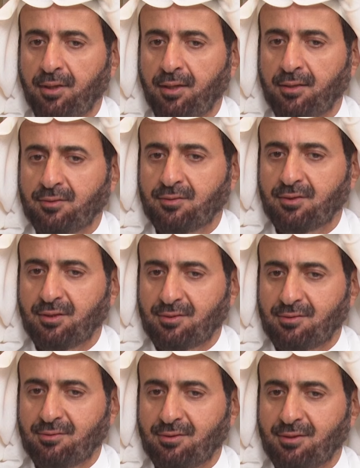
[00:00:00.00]

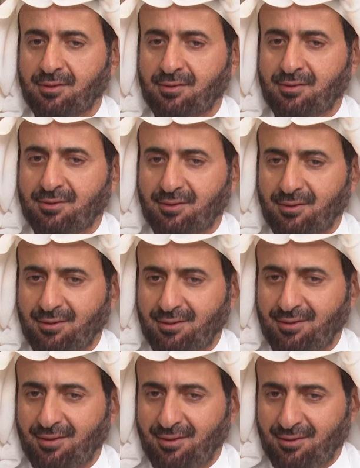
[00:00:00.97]
it's
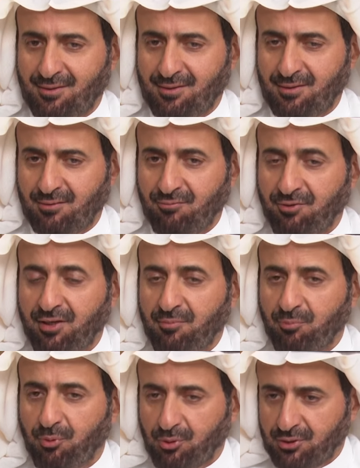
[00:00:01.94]
very
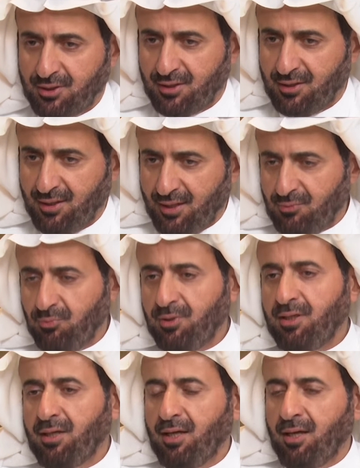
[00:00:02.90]
important that
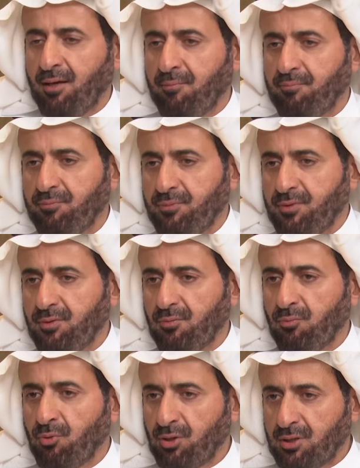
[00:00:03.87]
we
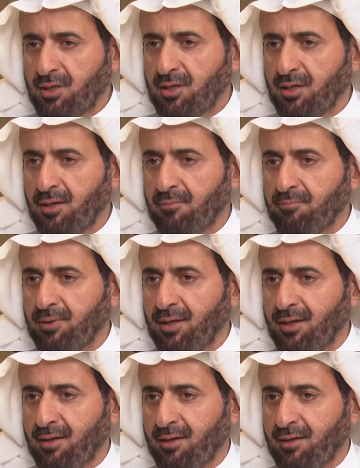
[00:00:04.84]
work
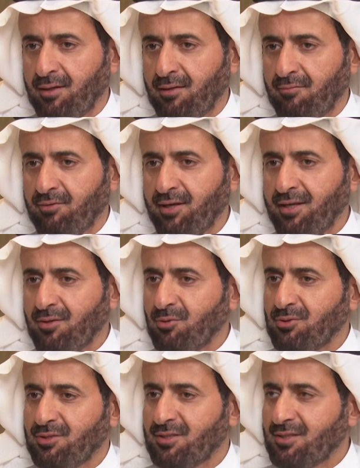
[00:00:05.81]
in a very
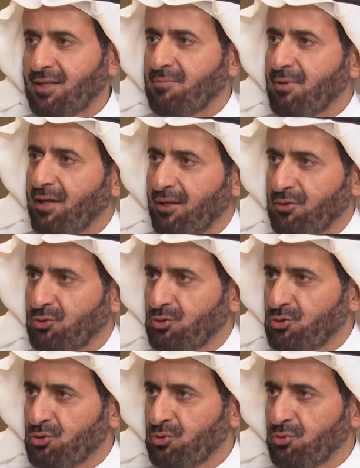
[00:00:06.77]
consistent manner to
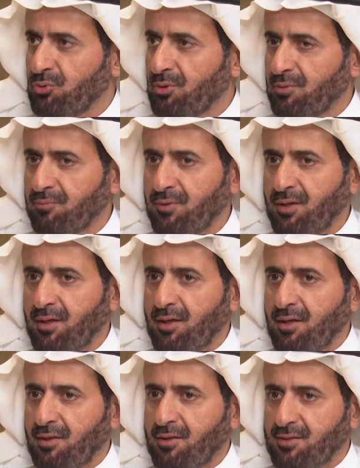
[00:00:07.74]
ensure
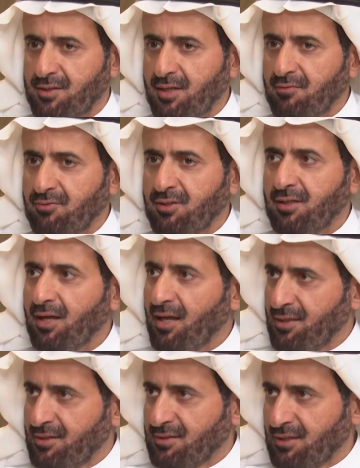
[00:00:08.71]
the safety
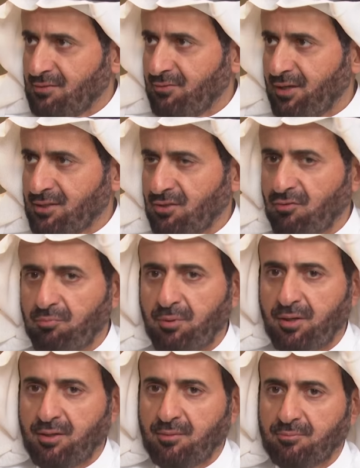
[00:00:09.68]
and the satisfaction of
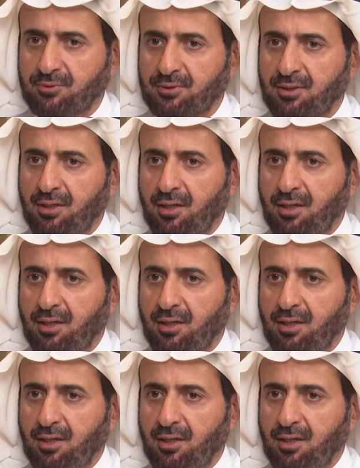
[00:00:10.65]
pilgrims.